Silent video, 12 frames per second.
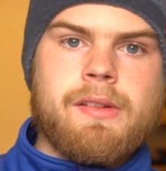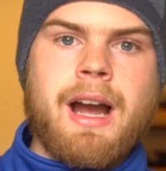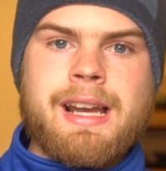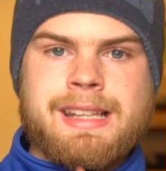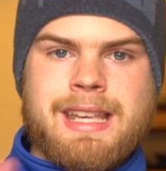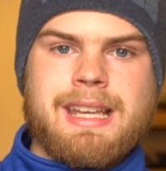But
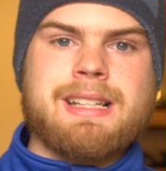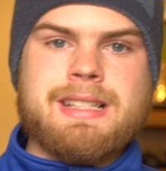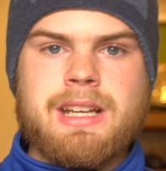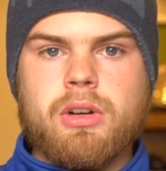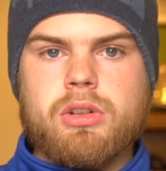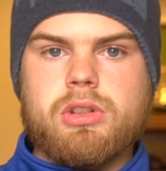I
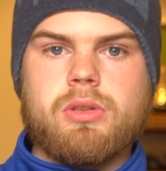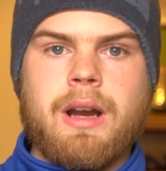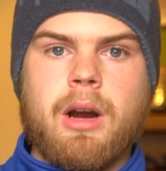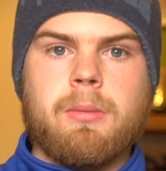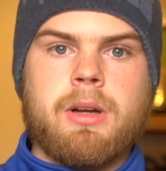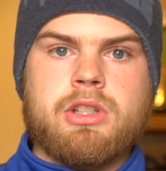can't tell you
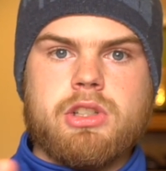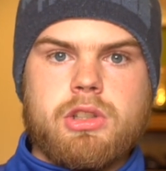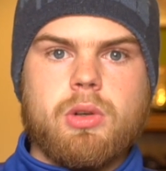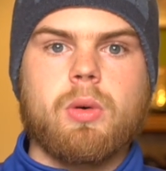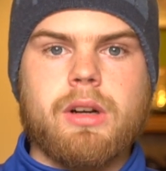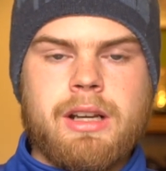how much
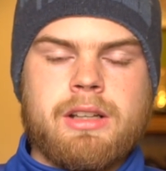your